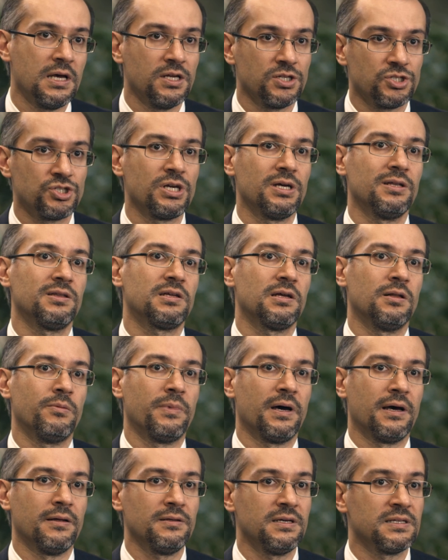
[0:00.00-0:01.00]

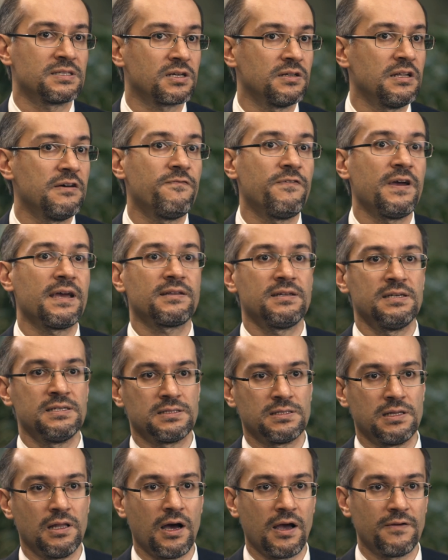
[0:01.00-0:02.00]
gentleman, it's going to affect
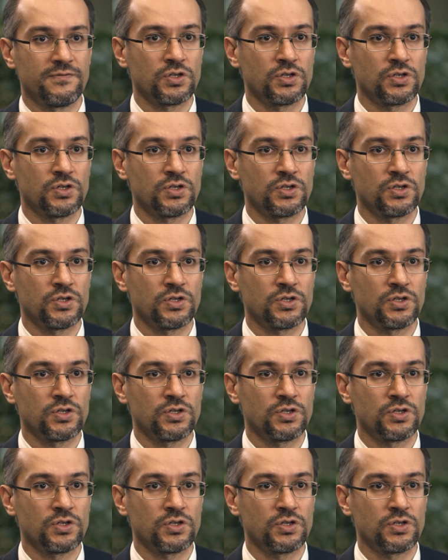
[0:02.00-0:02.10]
his life.